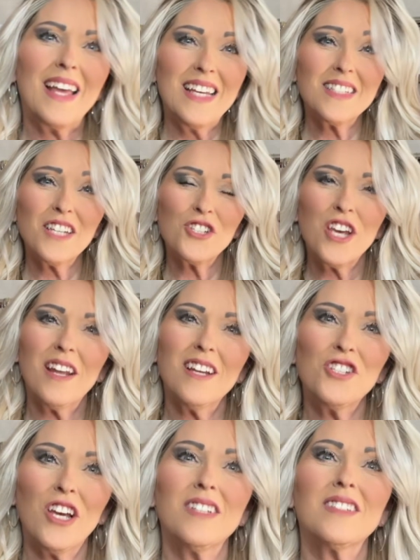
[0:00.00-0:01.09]
Isn't Jetta
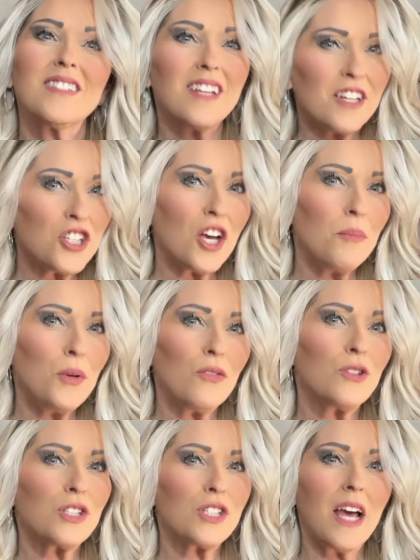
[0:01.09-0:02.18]
just such a
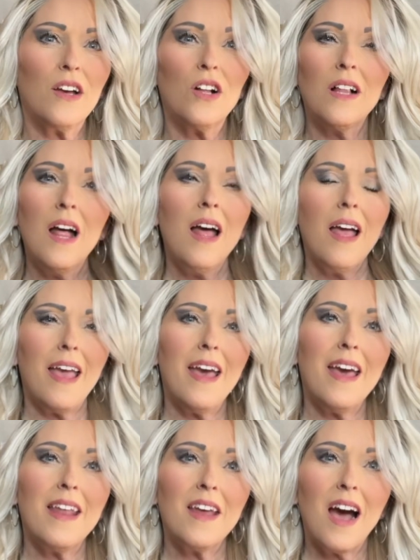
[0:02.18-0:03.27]
beautiful style?
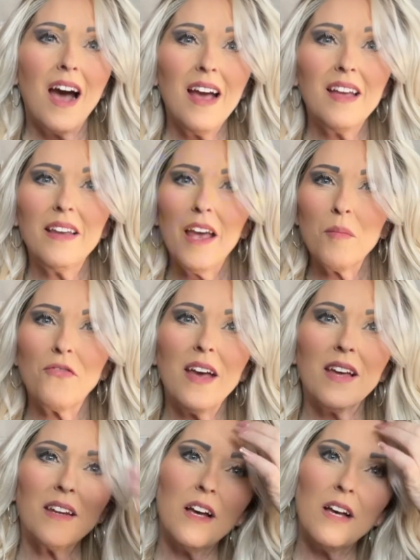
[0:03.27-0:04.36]
And I am a
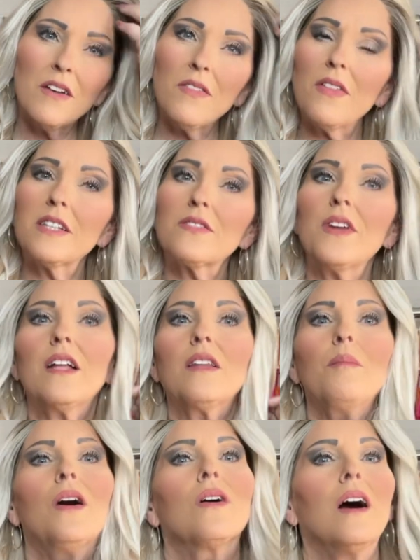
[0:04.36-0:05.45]
fan of this vanilla
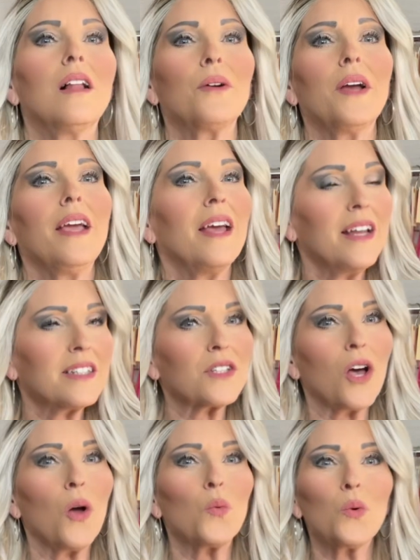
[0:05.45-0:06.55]
melt coloring. It's
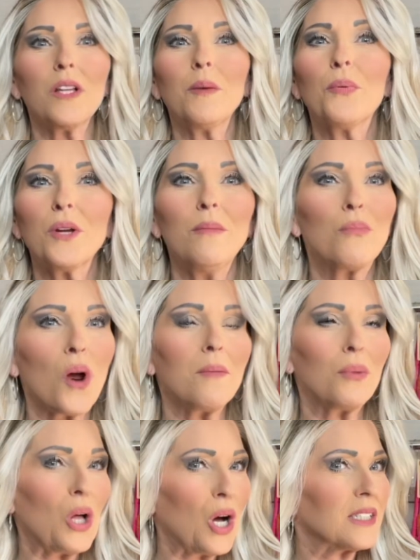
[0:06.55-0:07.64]
a really pretty bright
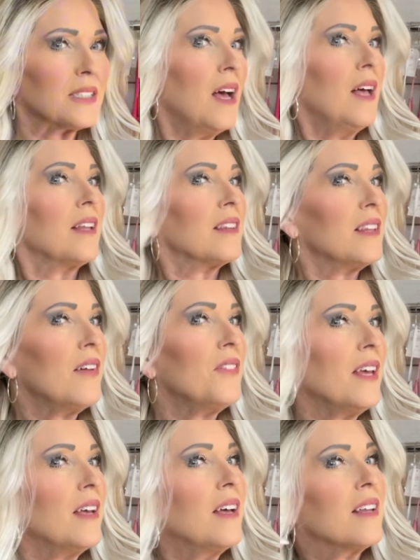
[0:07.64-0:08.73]
blonde. Love
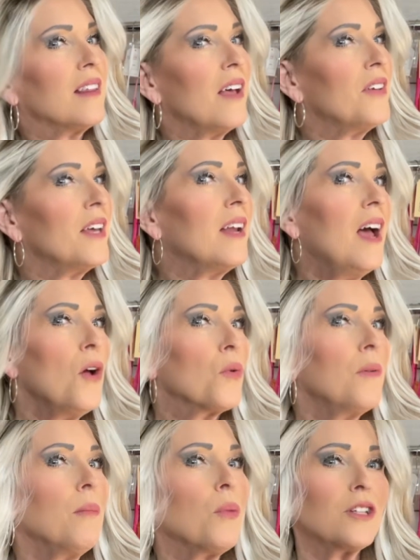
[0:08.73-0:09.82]
it, love it.
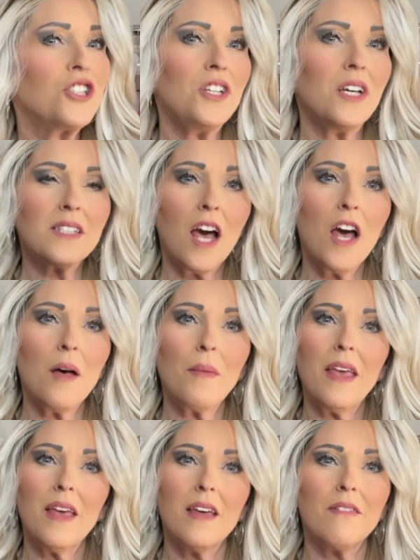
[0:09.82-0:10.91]
Remember, she does come
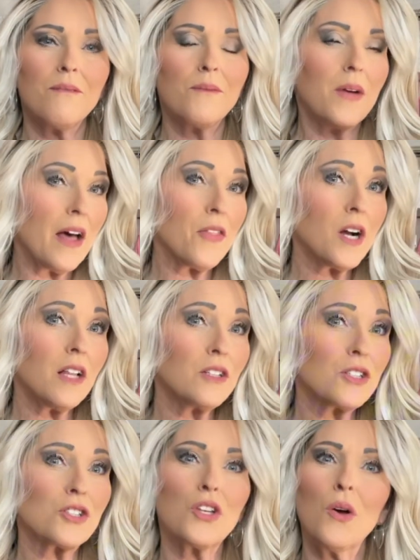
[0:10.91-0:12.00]
in other
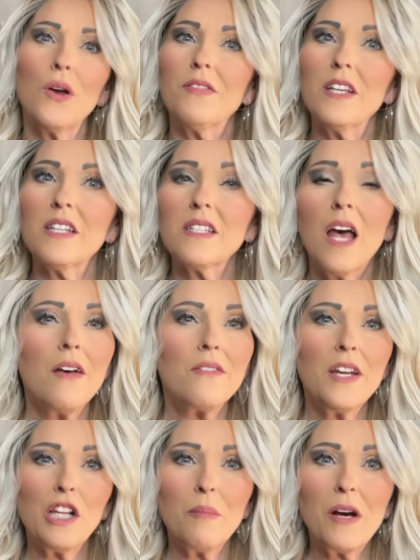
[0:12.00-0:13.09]
colors. So if this
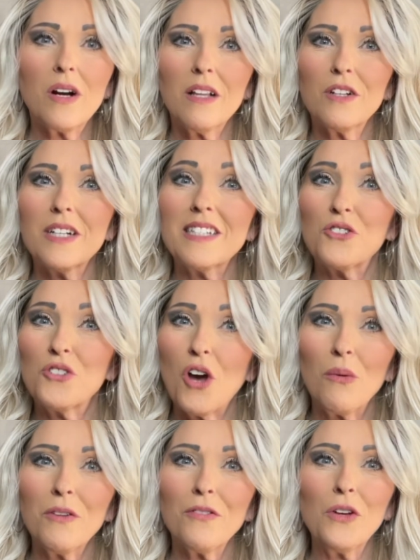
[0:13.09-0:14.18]
vanilla melt color is not
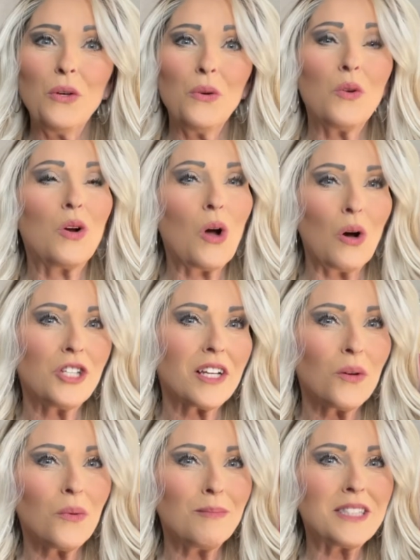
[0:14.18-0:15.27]
one for you, go check the
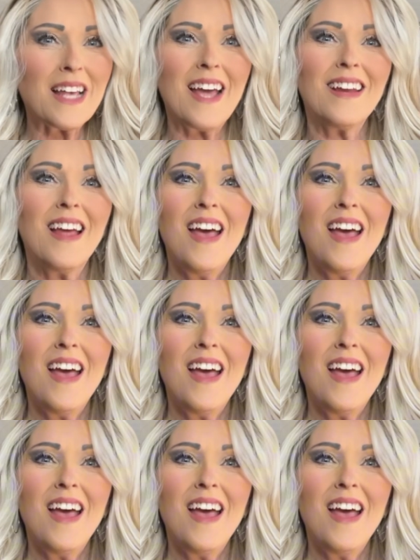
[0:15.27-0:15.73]
website